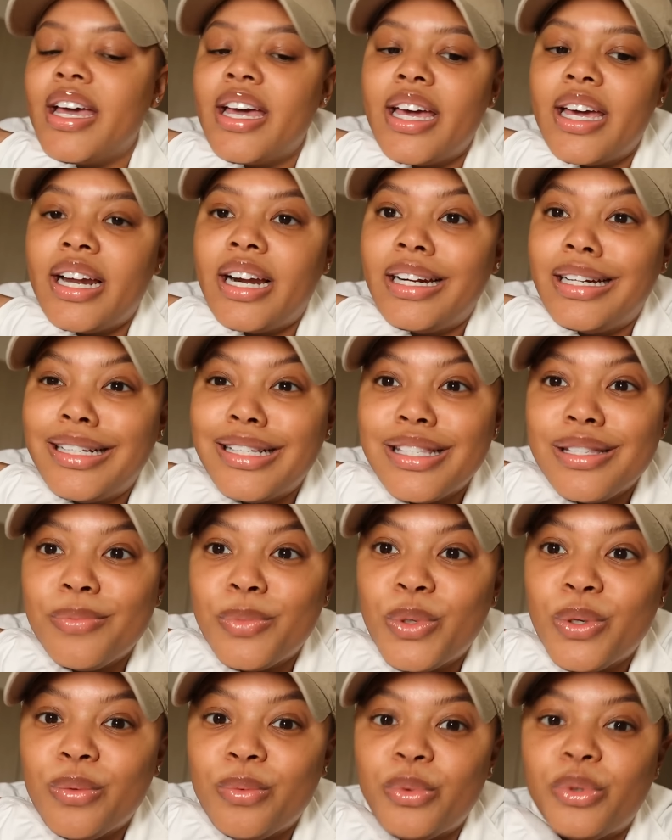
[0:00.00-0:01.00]
and I need some
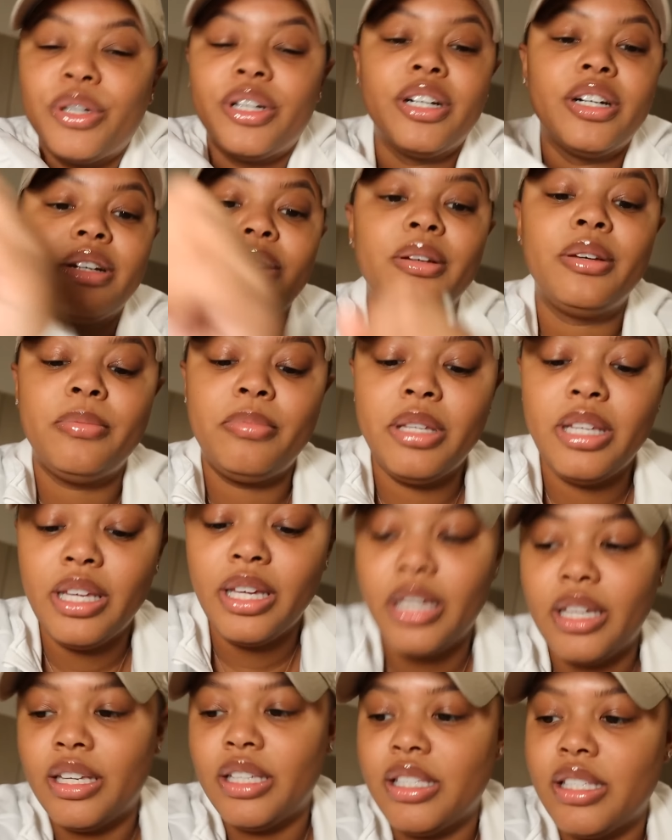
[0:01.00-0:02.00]
more water
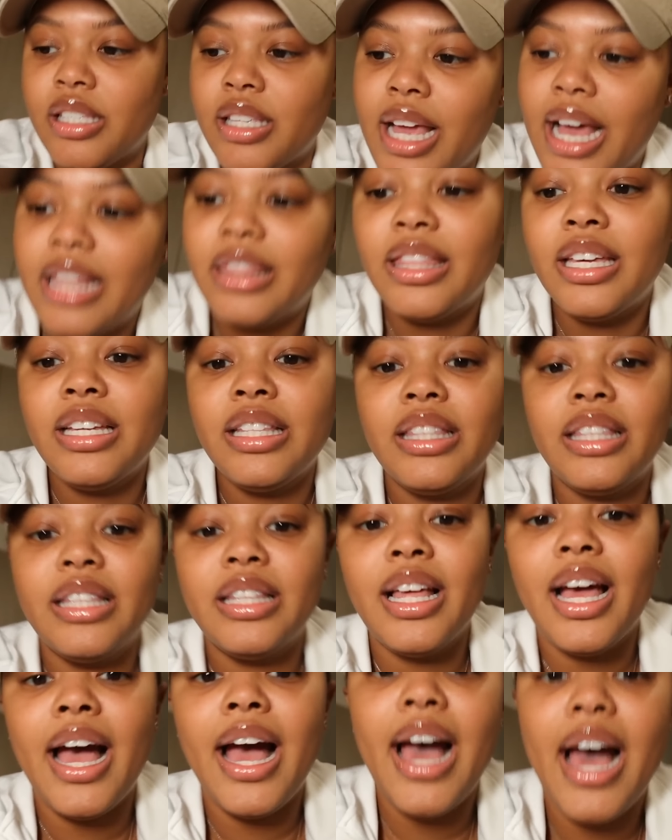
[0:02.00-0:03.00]
because I think
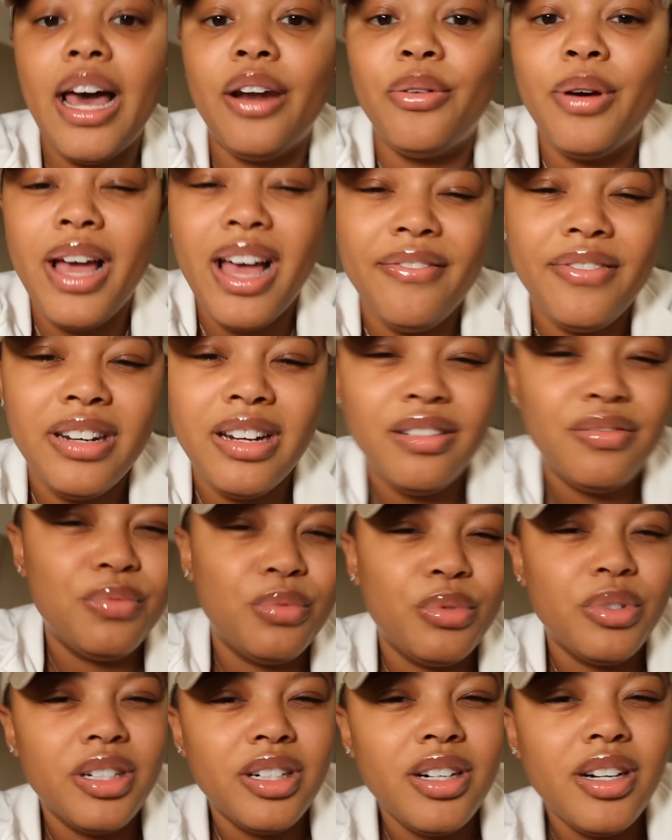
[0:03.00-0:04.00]
I don't have enough
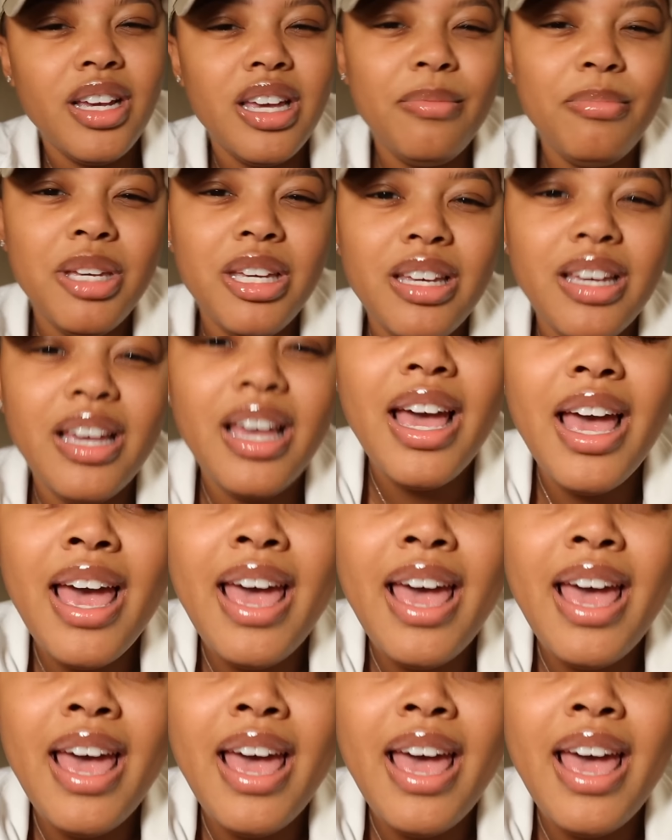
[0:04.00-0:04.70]
water in me,